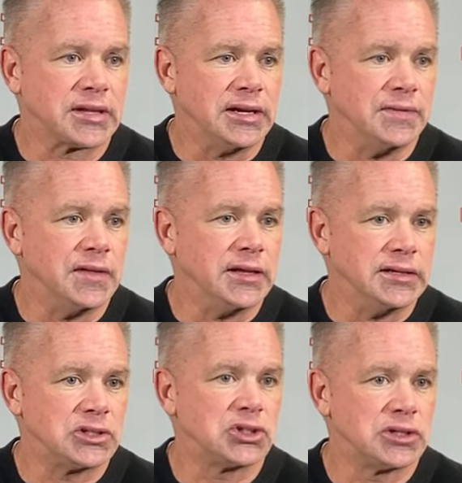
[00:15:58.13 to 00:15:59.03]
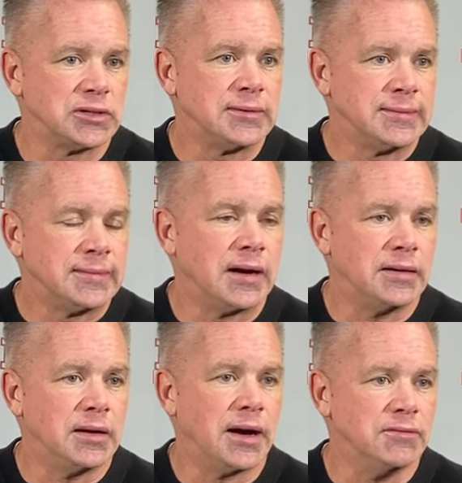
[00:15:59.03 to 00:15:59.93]
And then it's
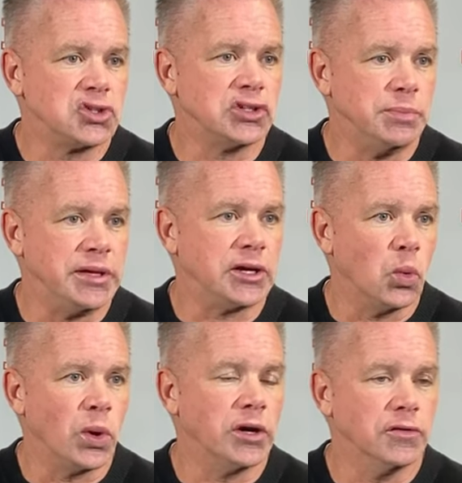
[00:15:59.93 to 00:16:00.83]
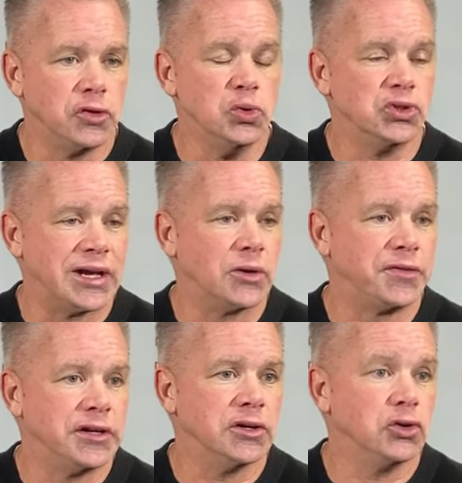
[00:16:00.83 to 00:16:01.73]
obviously being aware of who's out
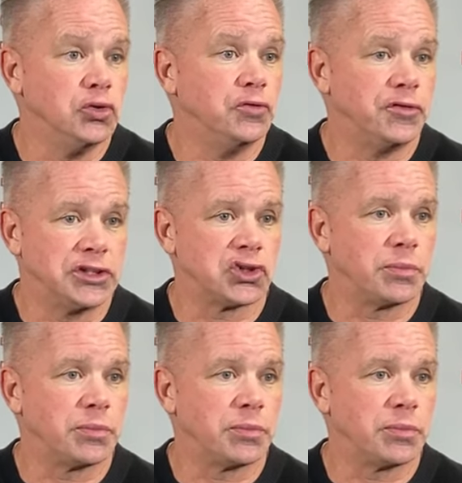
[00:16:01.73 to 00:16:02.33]
there, who fits our